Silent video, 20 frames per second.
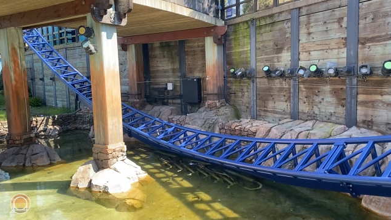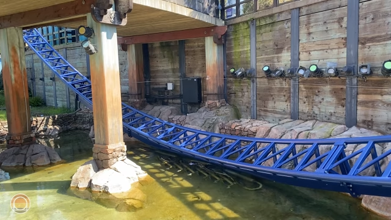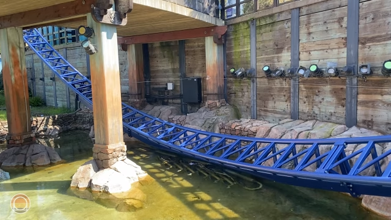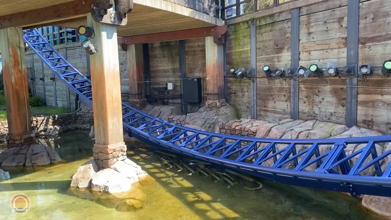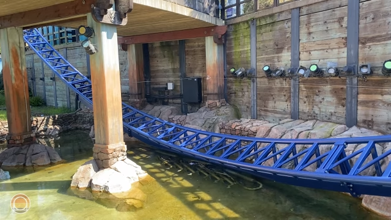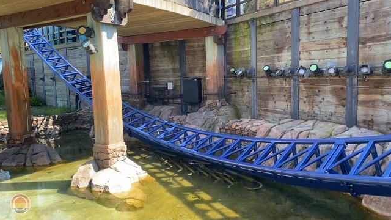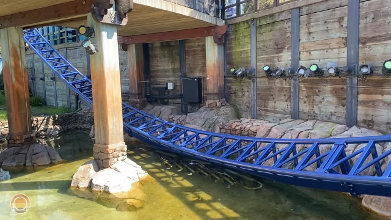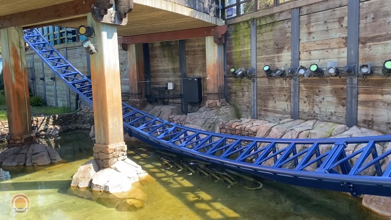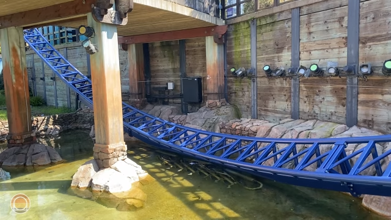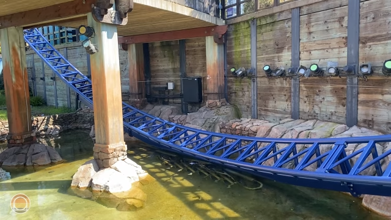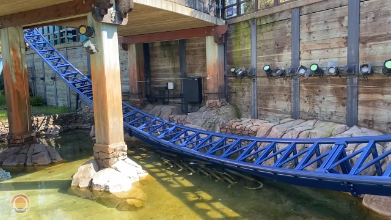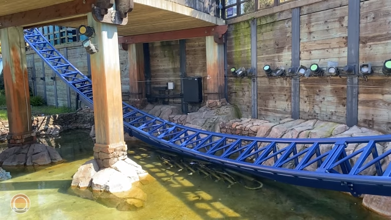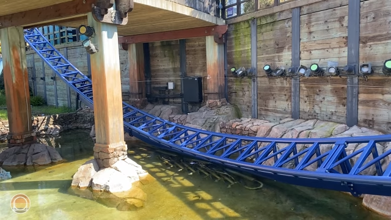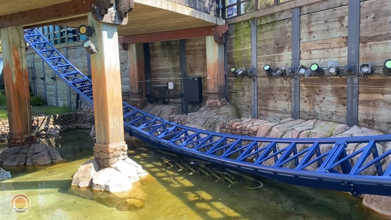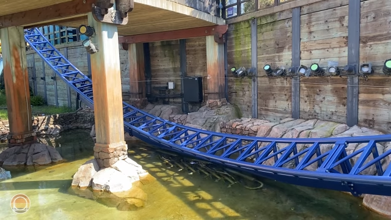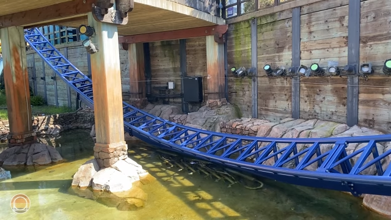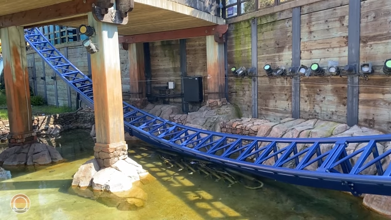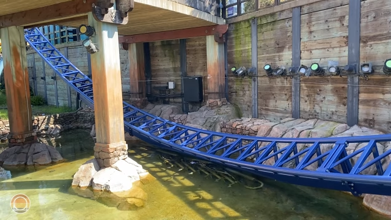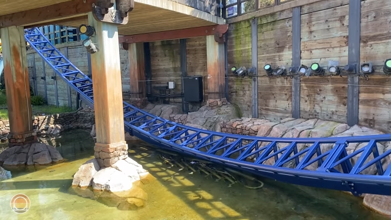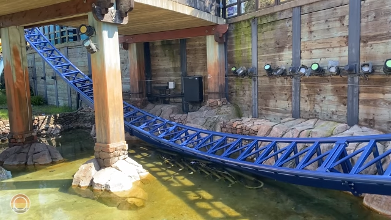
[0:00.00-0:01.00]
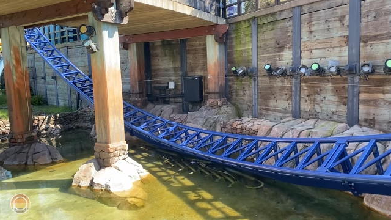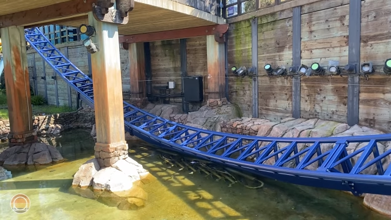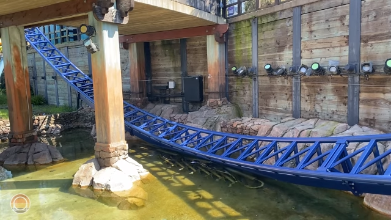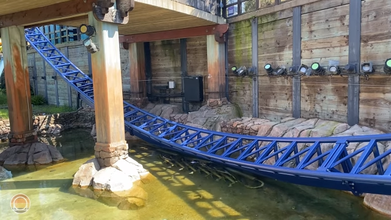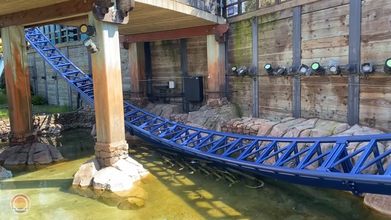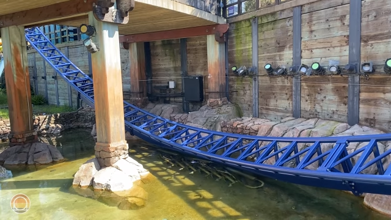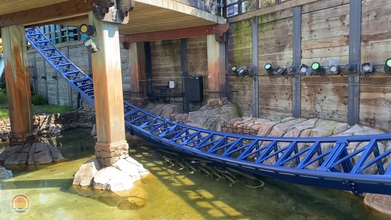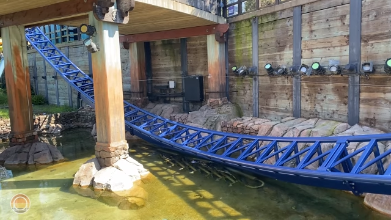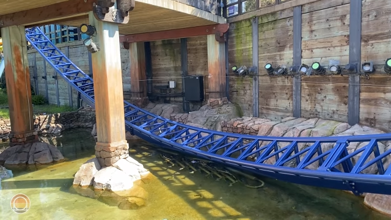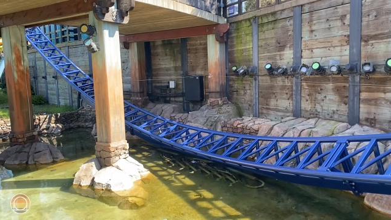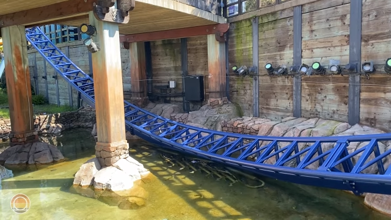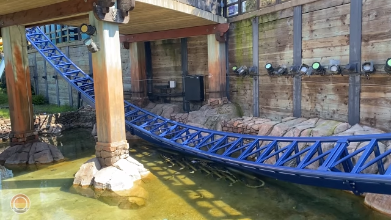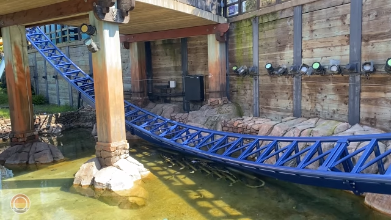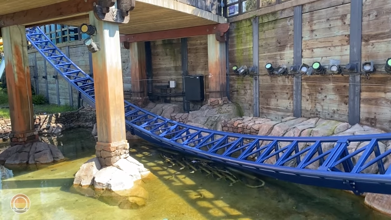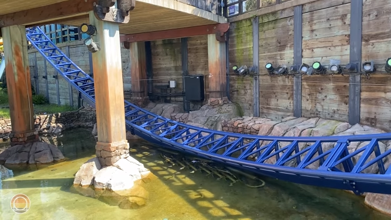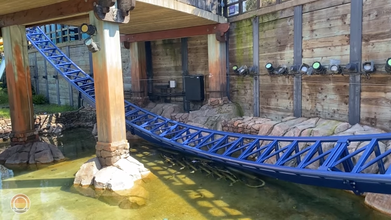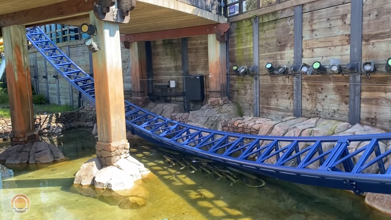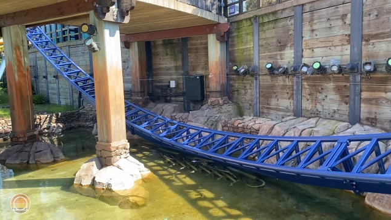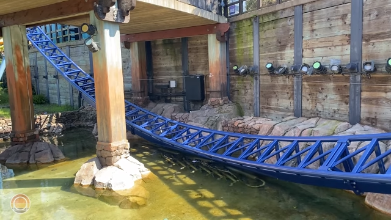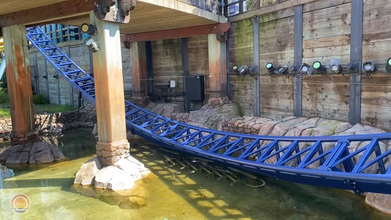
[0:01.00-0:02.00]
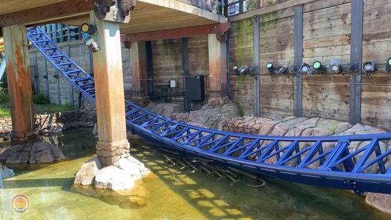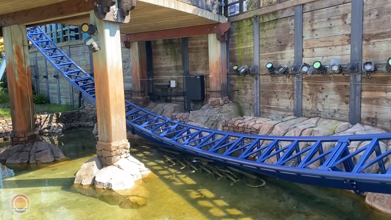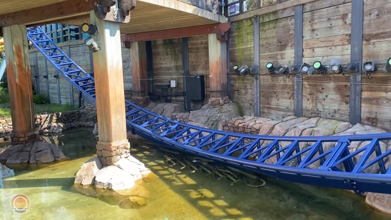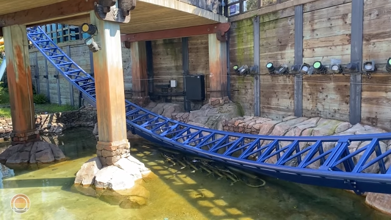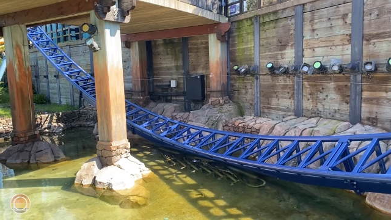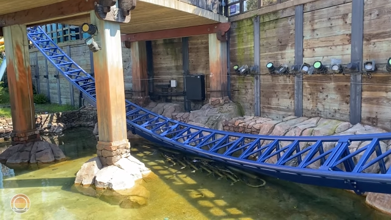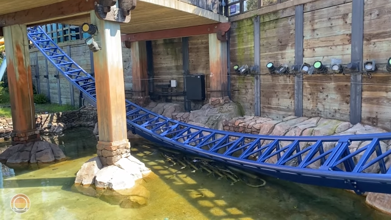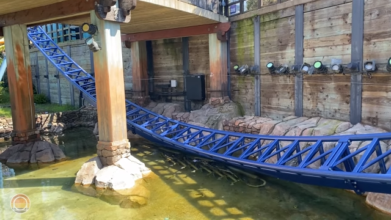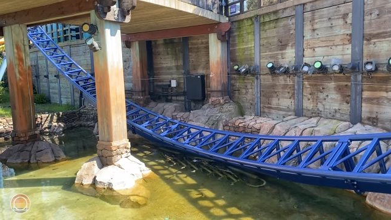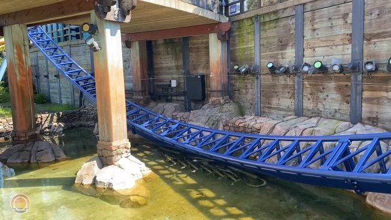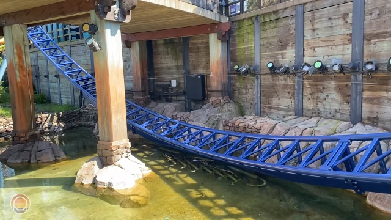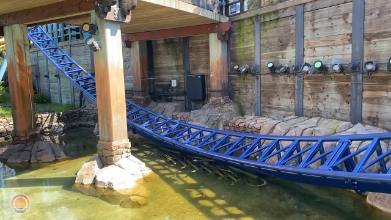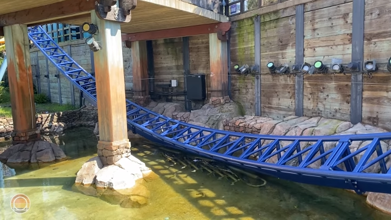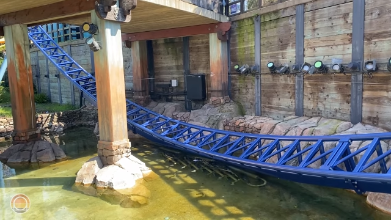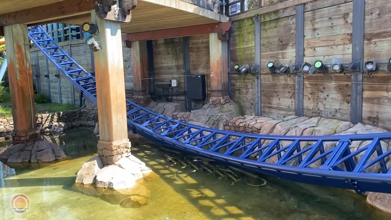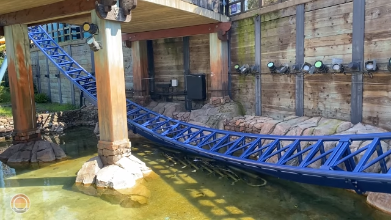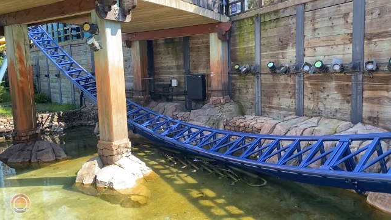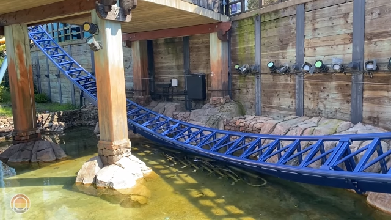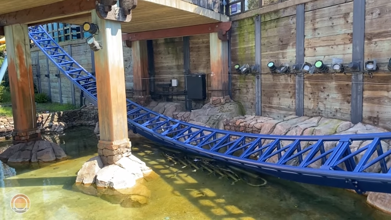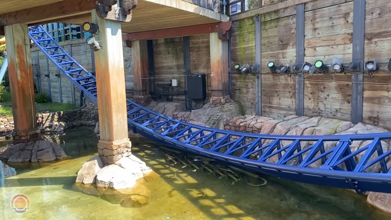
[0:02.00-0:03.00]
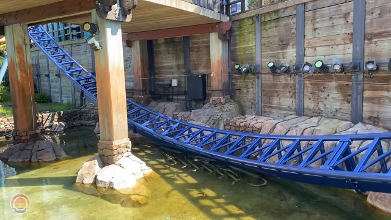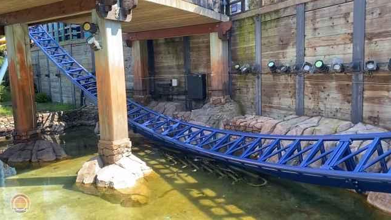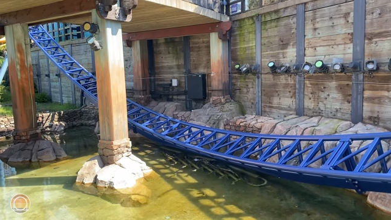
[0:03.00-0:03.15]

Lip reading: Nobody's mouth can be seen.